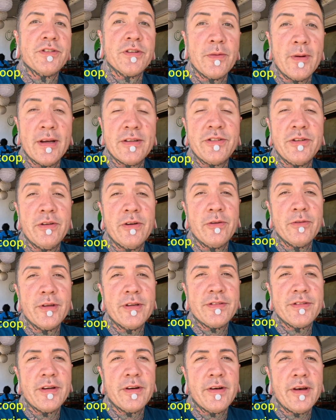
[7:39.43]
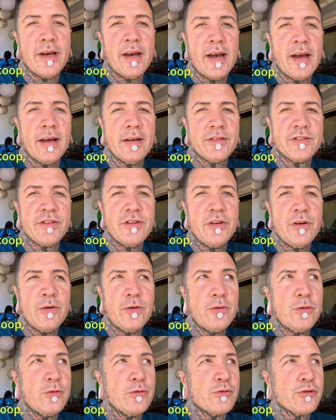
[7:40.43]
So as you know, this area has
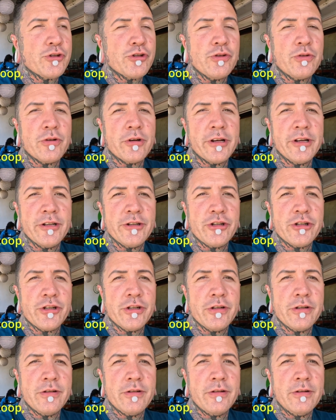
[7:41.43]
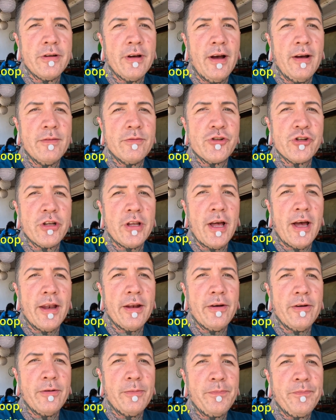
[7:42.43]
no shortage of
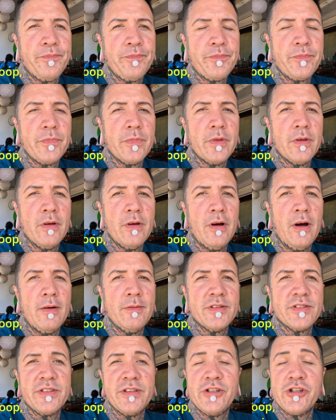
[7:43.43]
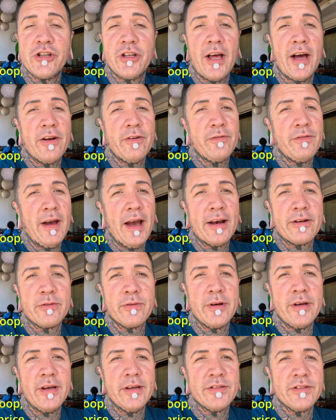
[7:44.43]
gelato. Obviously, Gelato
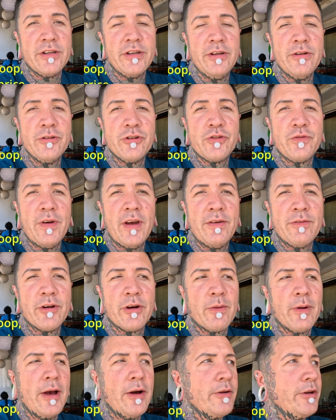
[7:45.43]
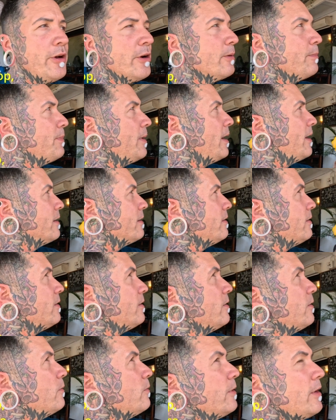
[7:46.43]
Factory is a huge favorite around here, but
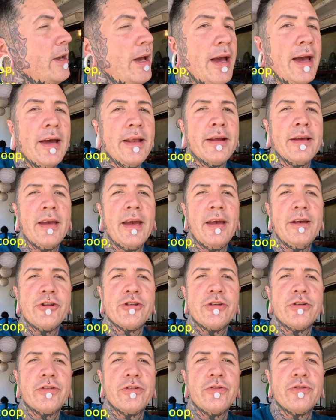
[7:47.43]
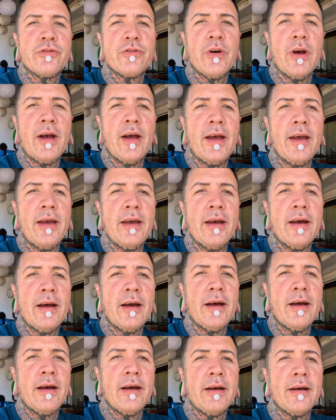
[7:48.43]
we had occasion to try
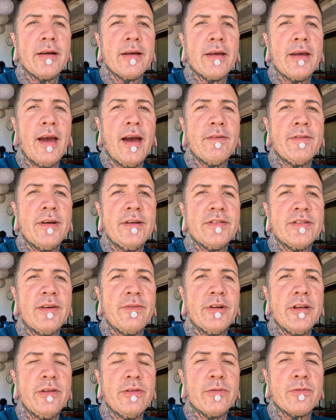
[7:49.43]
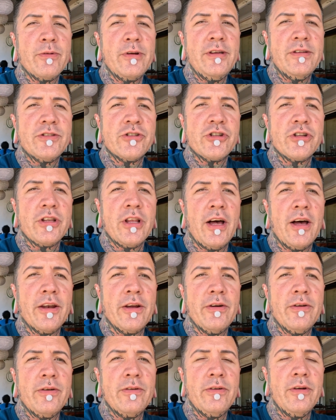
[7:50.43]
uh, Cafe 73's
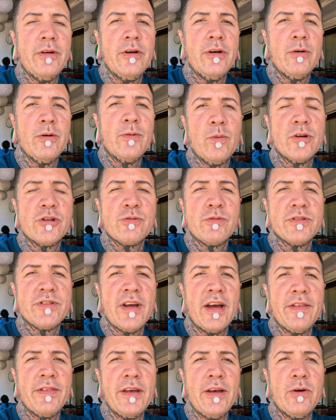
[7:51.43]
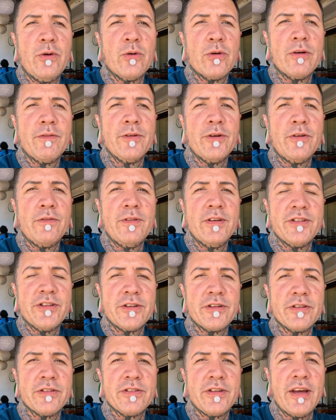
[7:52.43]
gelato, which was at the Auroville
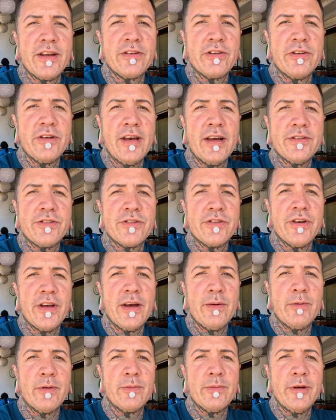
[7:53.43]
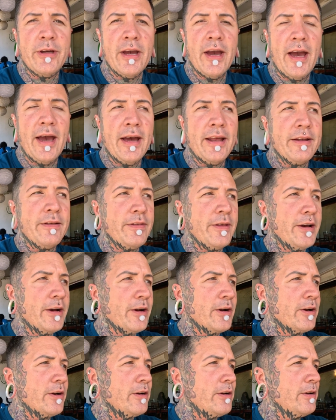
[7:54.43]
Visitor Center yesterday when we had
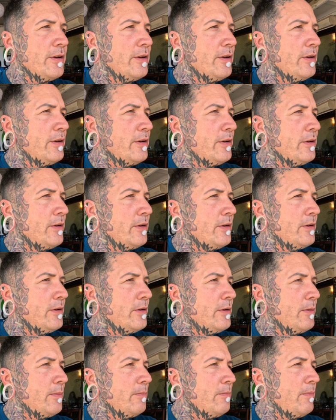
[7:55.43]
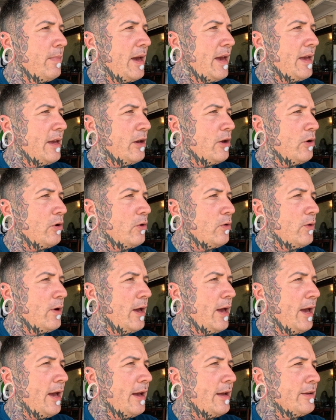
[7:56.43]
their mango
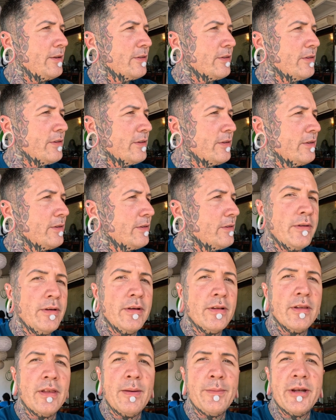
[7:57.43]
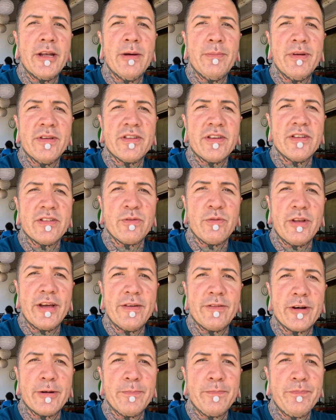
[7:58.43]
and lemon hibiscus
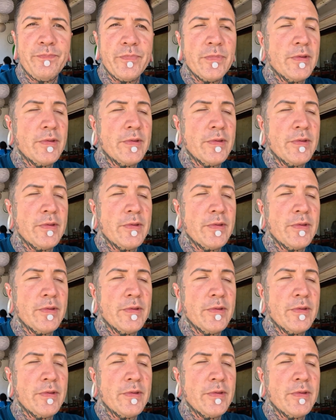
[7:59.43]
flavor.